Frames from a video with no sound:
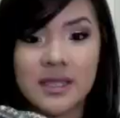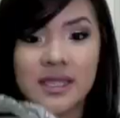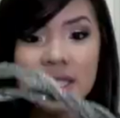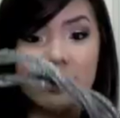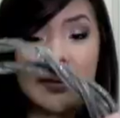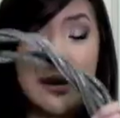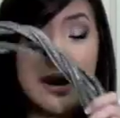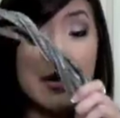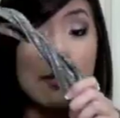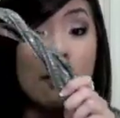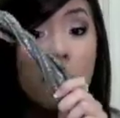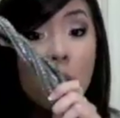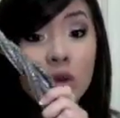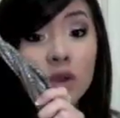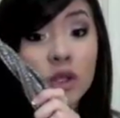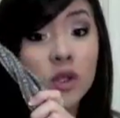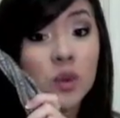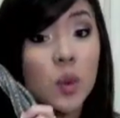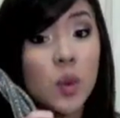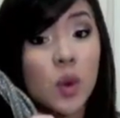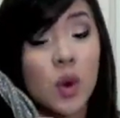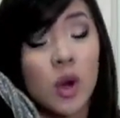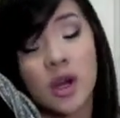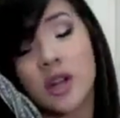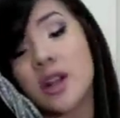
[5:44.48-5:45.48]
This is my most
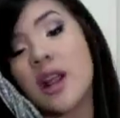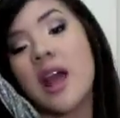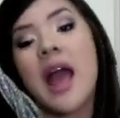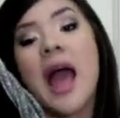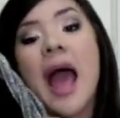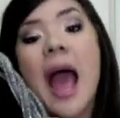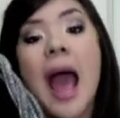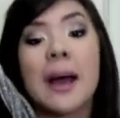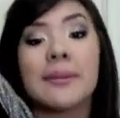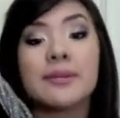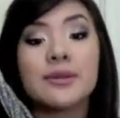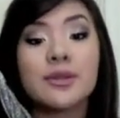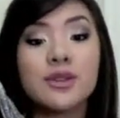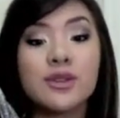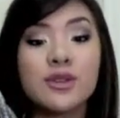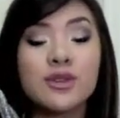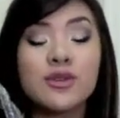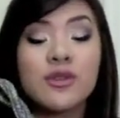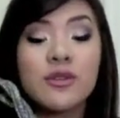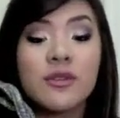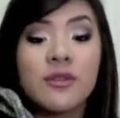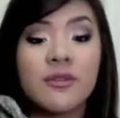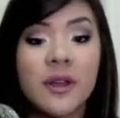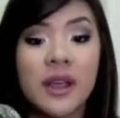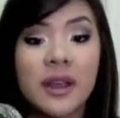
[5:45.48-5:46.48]
worn,
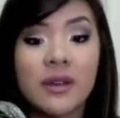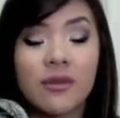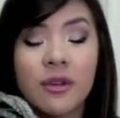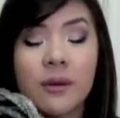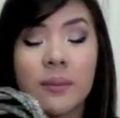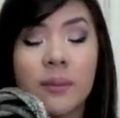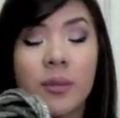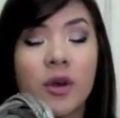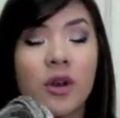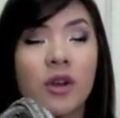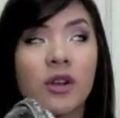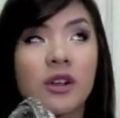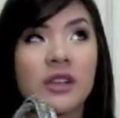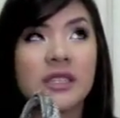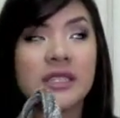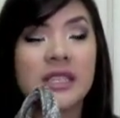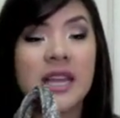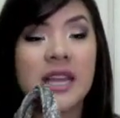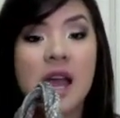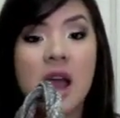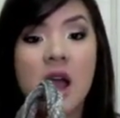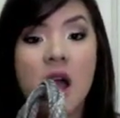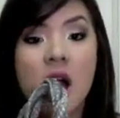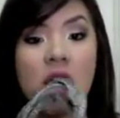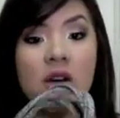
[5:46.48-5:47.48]
absolute favorite purse
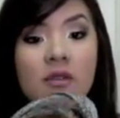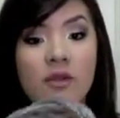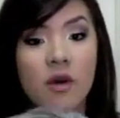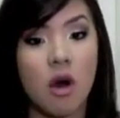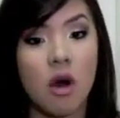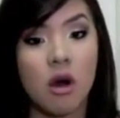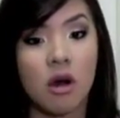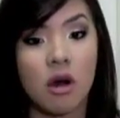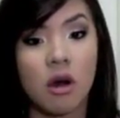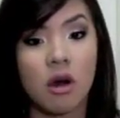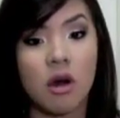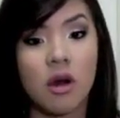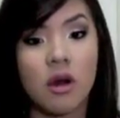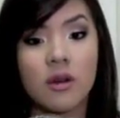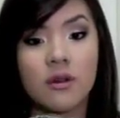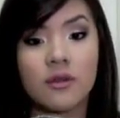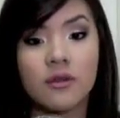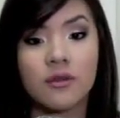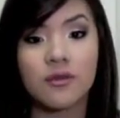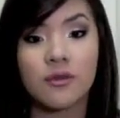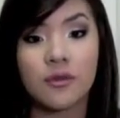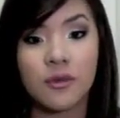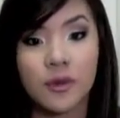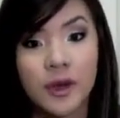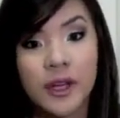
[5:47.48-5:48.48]
of all
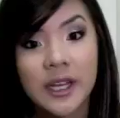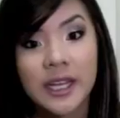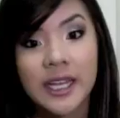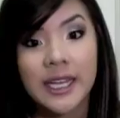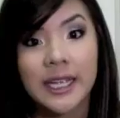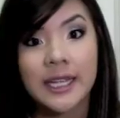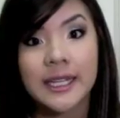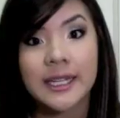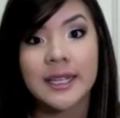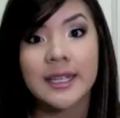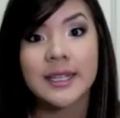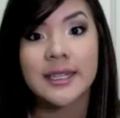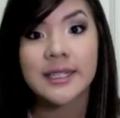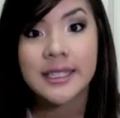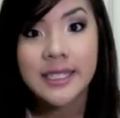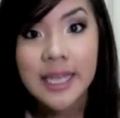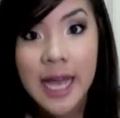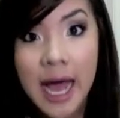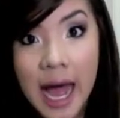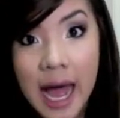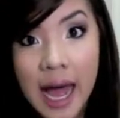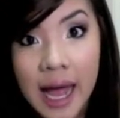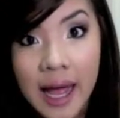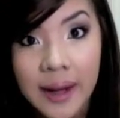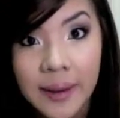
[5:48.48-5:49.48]
freaking
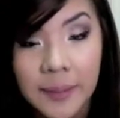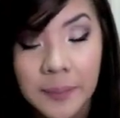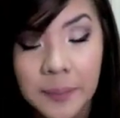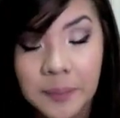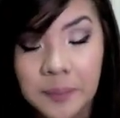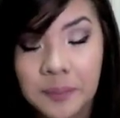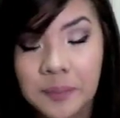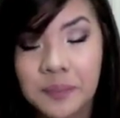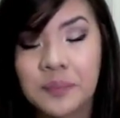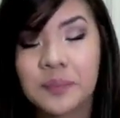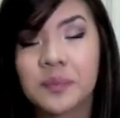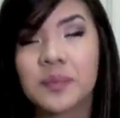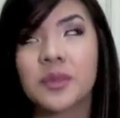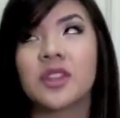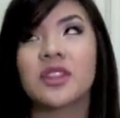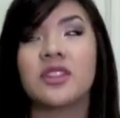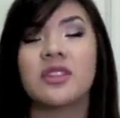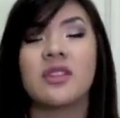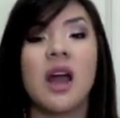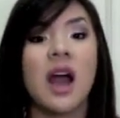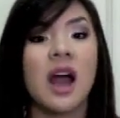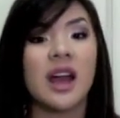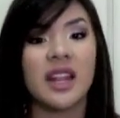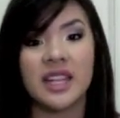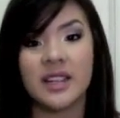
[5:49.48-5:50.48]
time.
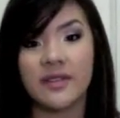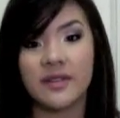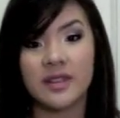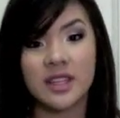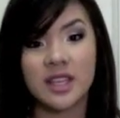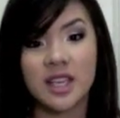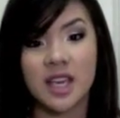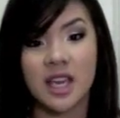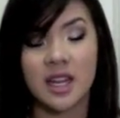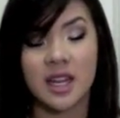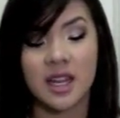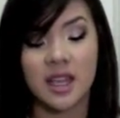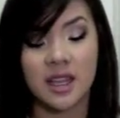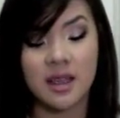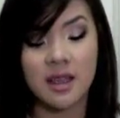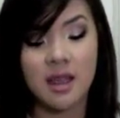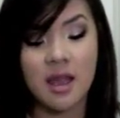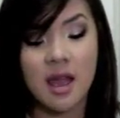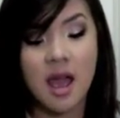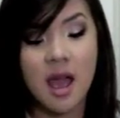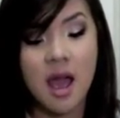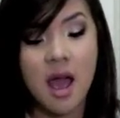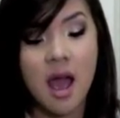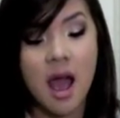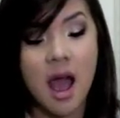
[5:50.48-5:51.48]
Not even kidding.
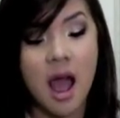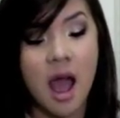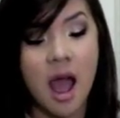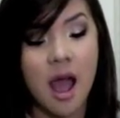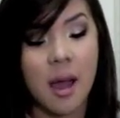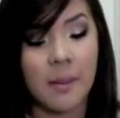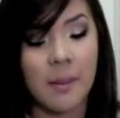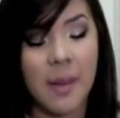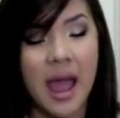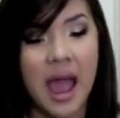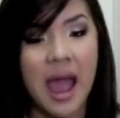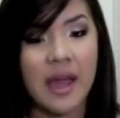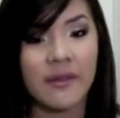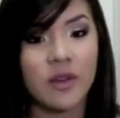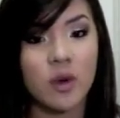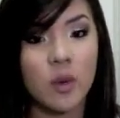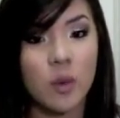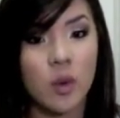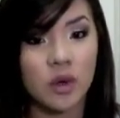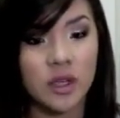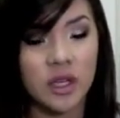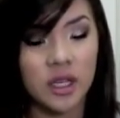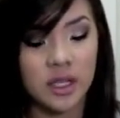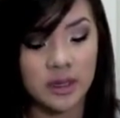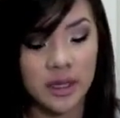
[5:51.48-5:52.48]
I haven't
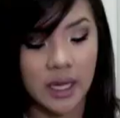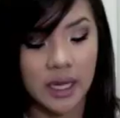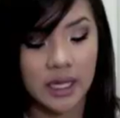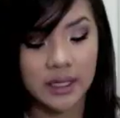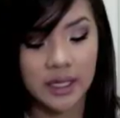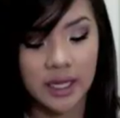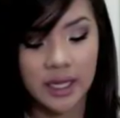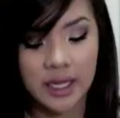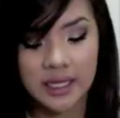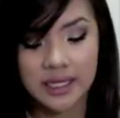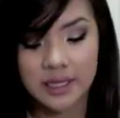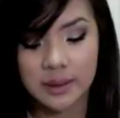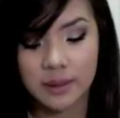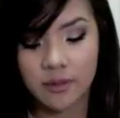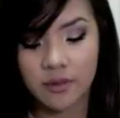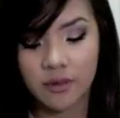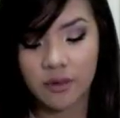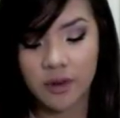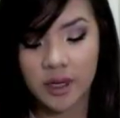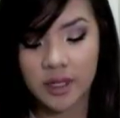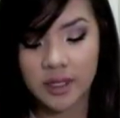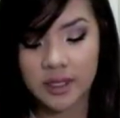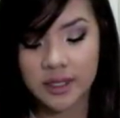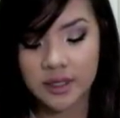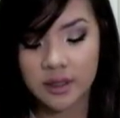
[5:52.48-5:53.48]
worn it lately because I'm
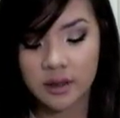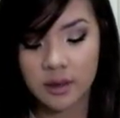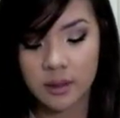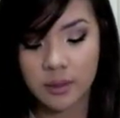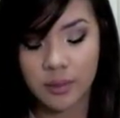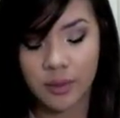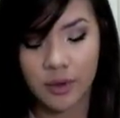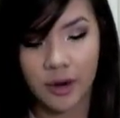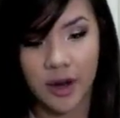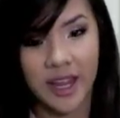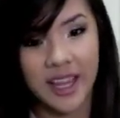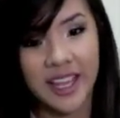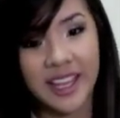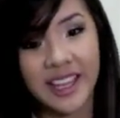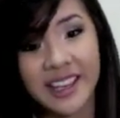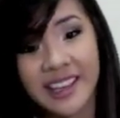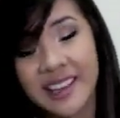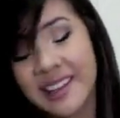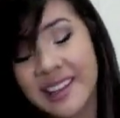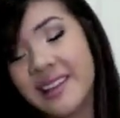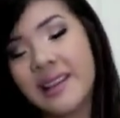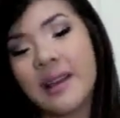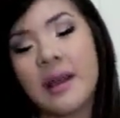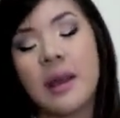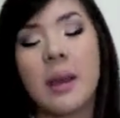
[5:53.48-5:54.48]
afraid it's gonna
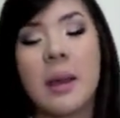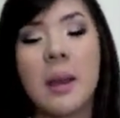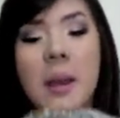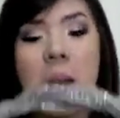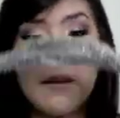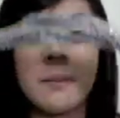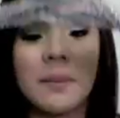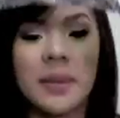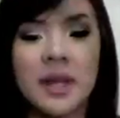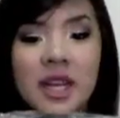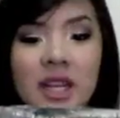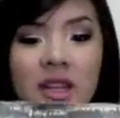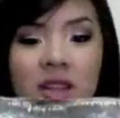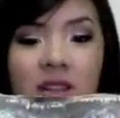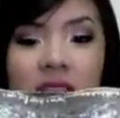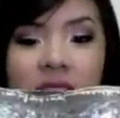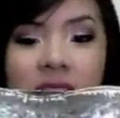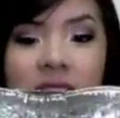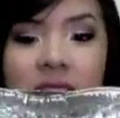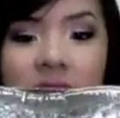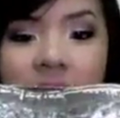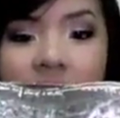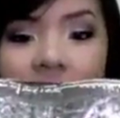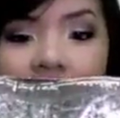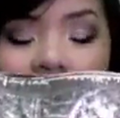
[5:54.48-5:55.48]
break. But it looks
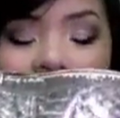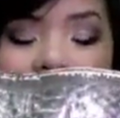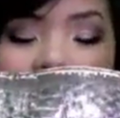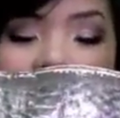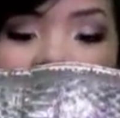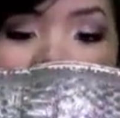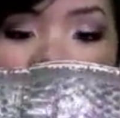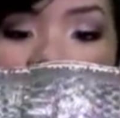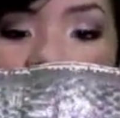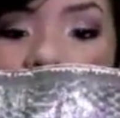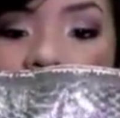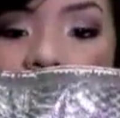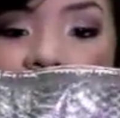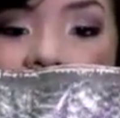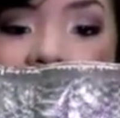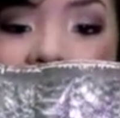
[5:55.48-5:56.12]
like this.